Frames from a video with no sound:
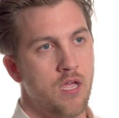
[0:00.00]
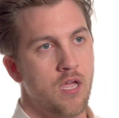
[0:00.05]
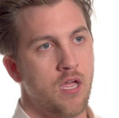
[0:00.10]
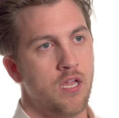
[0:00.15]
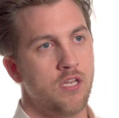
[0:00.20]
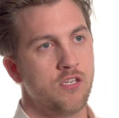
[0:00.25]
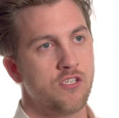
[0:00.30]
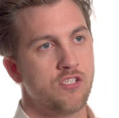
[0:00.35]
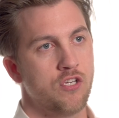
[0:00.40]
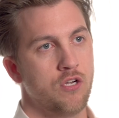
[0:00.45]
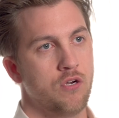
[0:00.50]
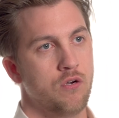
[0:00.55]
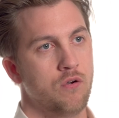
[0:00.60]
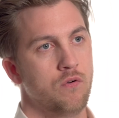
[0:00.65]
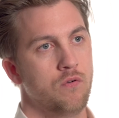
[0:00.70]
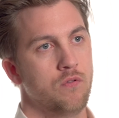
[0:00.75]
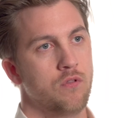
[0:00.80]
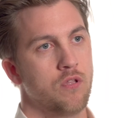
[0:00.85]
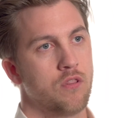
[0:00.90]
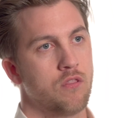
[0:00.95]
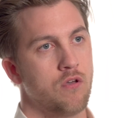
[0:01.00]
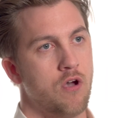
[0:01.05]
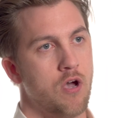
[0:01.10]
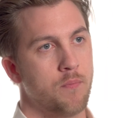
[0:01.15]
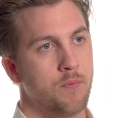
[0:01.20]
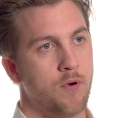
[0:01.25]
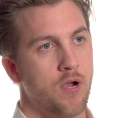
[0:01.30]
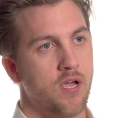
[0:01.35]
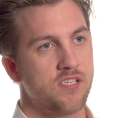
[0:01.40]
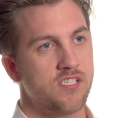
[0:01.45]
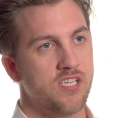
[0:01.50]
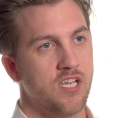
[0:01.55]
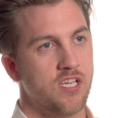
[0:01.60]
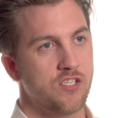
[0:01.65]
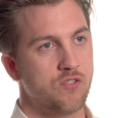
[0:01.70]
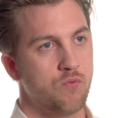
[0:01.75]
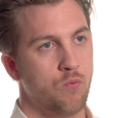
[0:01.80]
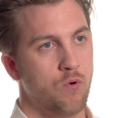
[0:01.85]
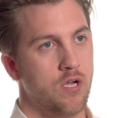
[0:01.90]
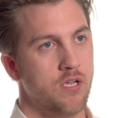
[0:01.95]
And so the thought
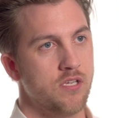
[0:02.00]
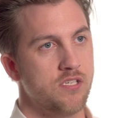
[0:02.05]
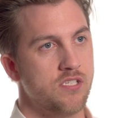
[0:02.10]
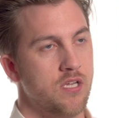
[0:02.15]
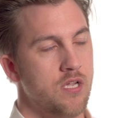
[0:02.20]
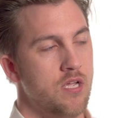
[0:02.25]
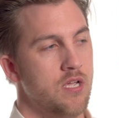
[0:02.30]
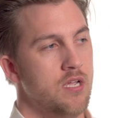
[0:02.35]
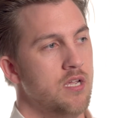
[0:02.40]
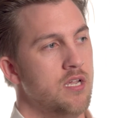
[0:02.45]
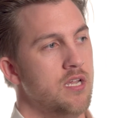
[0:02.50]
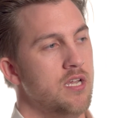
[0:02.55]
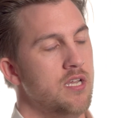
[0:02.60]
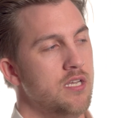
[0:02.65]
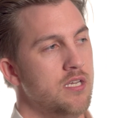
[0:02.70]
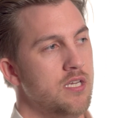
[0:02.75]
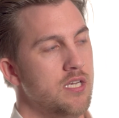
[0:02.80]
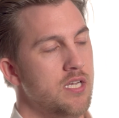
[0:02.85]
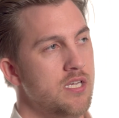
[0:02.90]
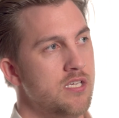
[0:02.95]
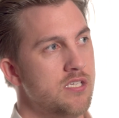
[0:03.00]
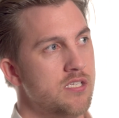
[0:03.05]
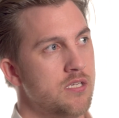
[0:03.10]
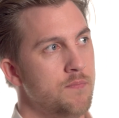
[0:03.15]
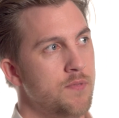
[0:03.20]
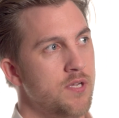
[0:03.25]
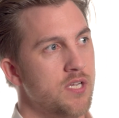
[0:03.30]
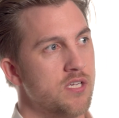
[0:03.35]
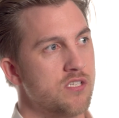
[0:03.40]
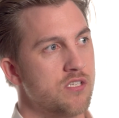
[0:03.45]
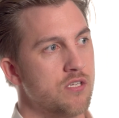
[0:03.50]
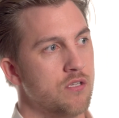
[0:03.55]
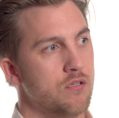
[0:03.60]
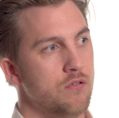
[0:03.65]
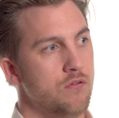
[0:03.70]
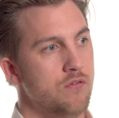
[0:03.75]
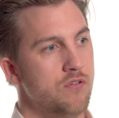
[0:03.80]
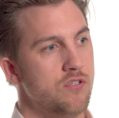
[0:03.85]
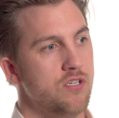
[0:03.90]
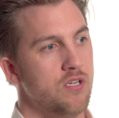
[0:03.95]
process was, it needs to be a
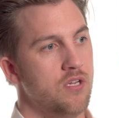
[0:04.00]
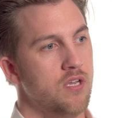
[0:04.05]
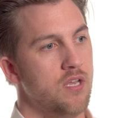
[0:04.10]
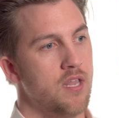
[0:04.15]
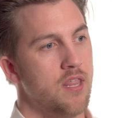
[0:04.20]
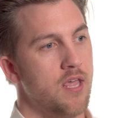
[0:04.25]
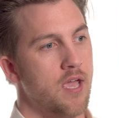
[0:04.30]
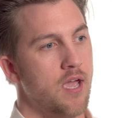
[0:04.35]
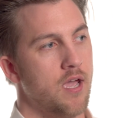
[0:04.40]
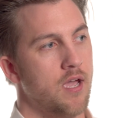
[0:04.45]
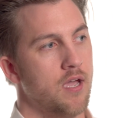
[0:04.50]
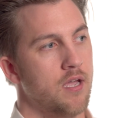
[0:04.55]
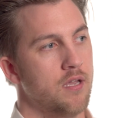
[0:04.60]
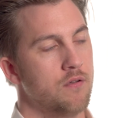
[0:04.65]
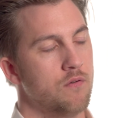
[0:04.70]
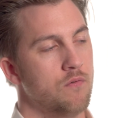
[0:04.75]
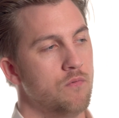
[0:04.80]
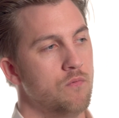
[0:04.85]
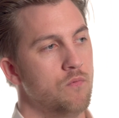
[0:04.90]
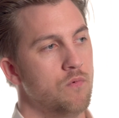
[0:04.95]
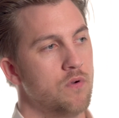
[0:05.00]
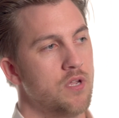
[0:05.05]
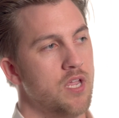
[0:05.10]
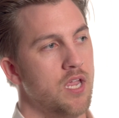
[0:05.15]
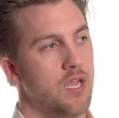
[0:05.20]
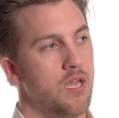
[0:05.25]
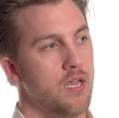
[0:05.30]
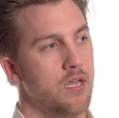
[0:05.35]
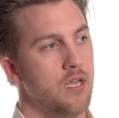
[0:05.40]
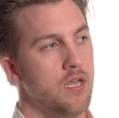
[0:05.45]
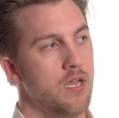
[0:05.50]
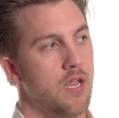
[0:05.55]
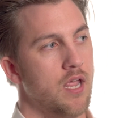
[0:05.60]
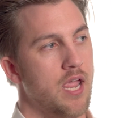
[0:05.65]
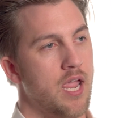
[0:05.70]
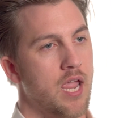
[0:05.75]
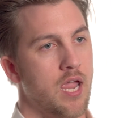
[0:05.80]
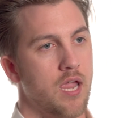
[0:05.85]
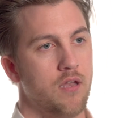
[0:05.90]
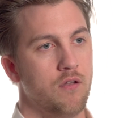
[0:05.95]
solution that can
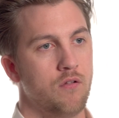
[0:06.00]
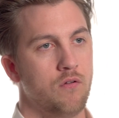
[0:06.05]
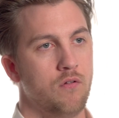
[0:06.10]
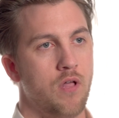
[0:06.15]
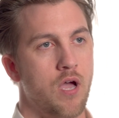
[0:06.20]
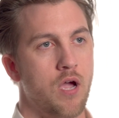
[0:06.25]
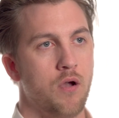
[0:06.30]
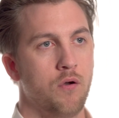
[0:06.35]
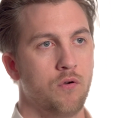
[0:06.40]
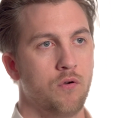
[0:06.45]
handle our